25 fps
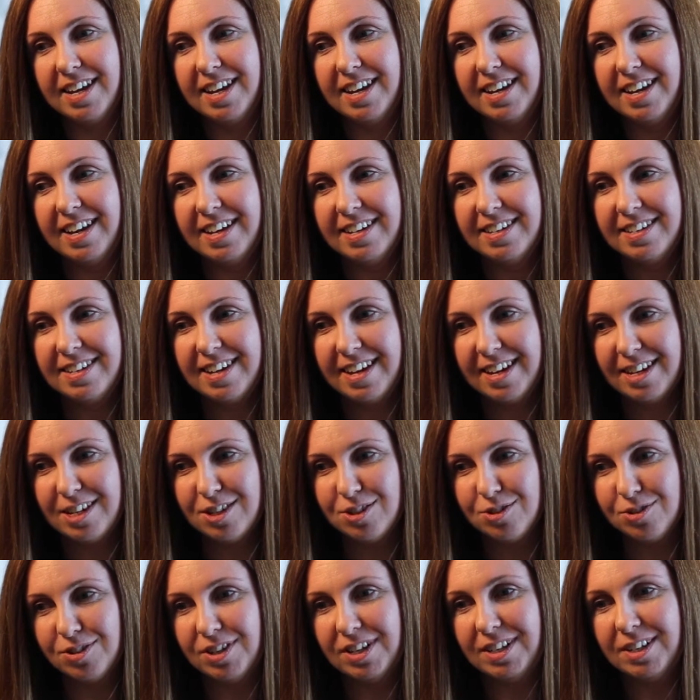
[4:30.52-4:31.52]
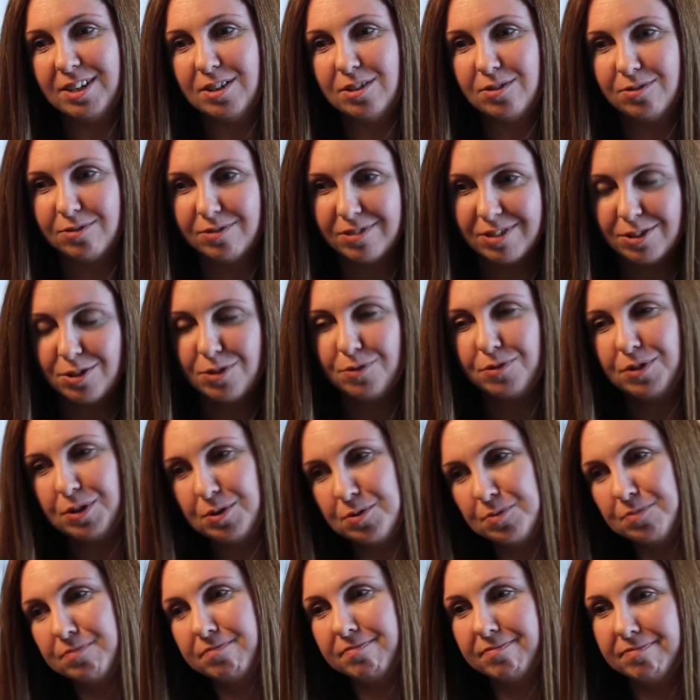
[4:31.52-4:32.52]
it took a
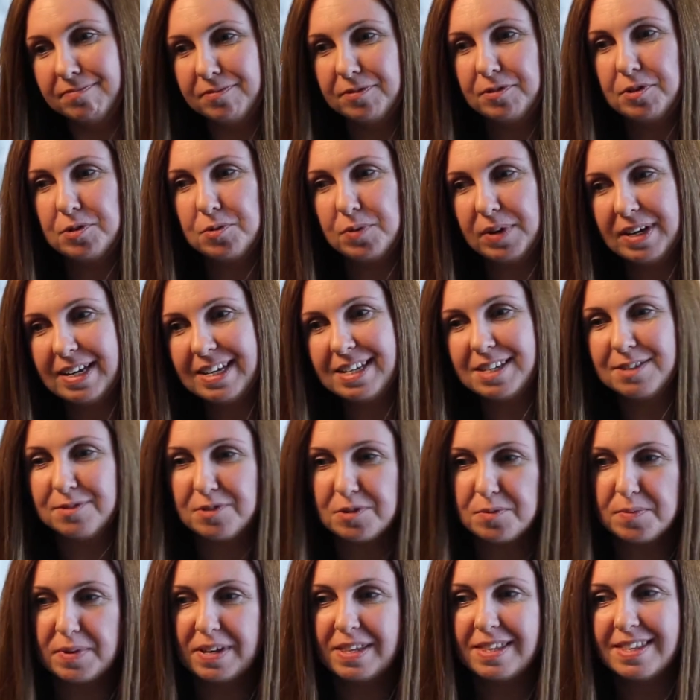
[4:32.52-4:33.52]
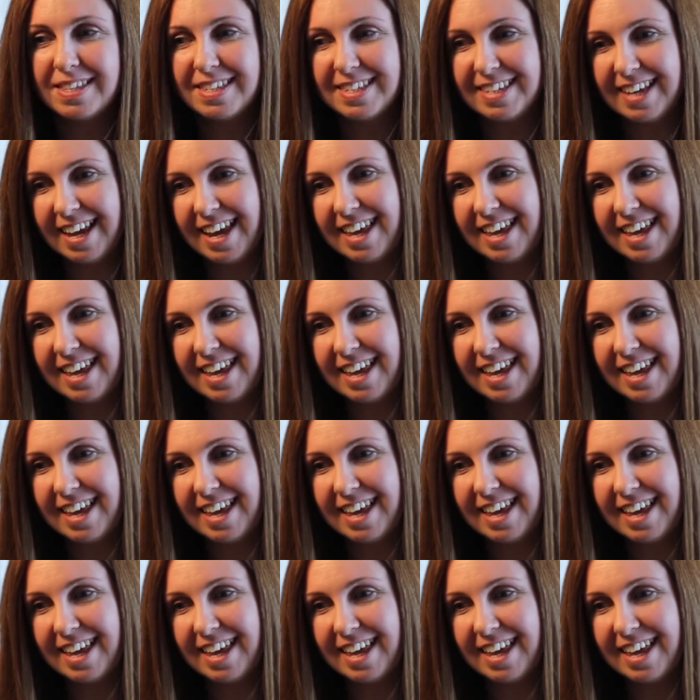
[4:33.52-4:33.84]
few weeks, few months,